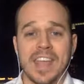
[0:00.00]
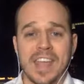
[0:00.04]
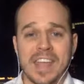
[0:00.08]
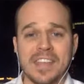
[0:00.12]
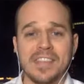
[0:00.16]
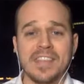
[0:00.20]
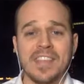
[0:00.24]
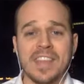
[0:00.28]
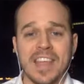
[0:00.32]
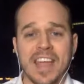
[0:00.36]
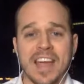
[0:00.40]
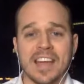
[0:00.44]

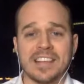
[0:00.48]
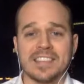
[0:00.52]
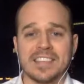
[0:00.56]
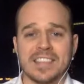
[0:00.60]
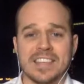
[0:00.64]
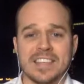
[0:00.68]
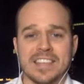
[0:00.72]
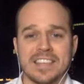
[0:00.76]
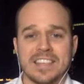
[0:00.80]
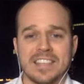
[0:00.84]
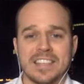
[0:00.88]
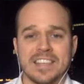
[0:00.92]
in the
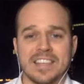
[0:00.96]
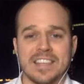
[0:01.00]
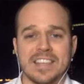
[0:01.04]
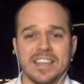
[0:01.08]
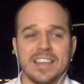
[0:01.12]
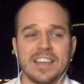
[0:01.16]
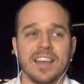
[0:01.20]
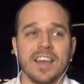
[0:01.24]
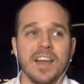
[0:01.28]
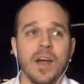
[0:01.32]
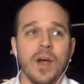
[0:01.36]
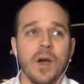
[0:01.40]

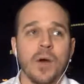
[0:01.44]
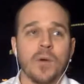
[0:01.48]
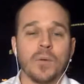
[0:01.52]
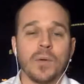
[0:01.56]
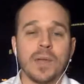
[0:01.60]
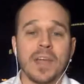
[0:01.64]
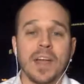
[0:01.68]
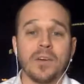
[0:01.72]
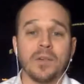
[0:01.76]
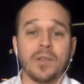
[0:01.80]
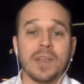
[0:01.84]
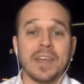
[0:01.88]
SEC.
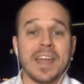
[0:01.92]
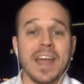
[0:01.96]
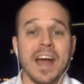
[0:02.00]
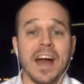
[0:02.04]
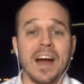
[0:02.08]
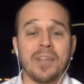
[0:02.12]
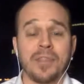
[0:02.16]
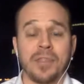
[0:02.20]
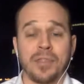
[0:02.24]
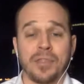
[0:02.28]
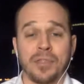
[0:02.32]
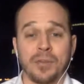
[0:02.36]
We only
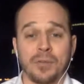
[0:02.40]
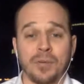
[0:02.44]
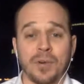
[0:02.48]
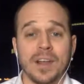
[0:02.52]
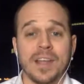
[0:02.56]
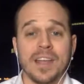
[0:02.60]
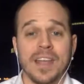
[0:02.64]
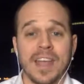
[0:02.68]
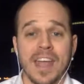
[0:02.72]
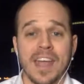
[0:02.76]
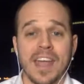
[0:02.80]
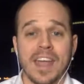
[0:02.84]
got
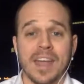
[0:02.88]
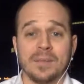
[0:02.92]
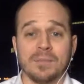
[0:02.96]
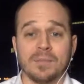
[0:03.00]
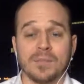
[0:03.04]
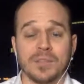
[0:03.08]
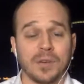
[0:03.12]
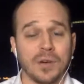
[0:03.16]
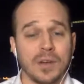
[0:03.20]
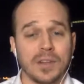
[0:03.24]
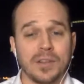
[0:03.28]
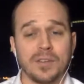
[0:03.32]
3
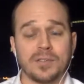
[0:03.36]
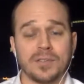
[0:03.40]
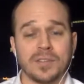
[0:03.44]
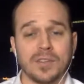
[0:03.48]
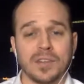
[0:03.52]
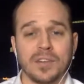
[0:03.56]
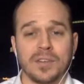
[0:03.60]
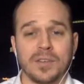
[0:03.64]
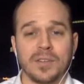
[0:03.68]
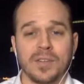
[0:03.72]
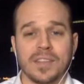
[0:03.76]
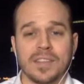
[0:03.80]
games, so I
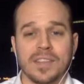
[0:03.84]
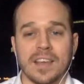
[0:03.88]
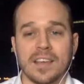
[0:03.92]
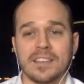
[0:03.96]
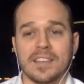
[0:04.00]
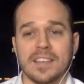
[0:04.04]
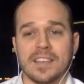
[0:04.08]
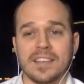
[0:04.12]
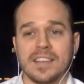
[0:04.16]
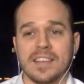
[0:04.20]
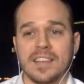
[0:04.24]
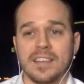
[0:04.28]
usually do this
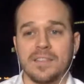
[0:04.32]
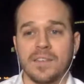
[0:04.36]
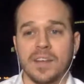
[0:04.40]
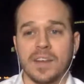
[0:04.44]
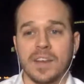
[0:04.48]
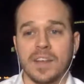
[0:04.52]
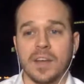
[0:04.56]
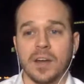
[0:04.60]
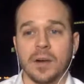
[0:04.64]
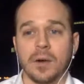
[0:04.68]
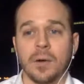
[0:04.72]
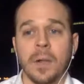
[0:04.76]
SEC
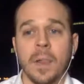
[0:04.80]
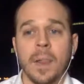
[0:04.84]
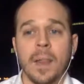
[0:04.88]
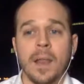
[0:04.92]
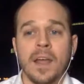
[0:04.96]
video,